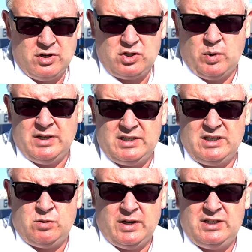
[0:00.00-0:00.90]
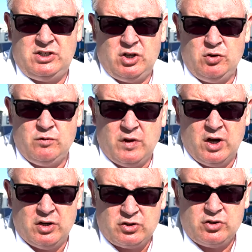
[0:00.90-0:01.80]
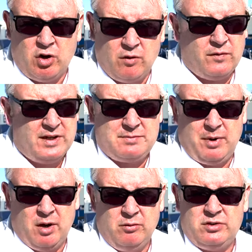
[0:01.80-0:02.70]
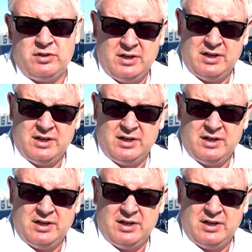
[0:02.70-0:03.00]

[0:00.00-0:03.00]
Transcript: 2022 version of this boat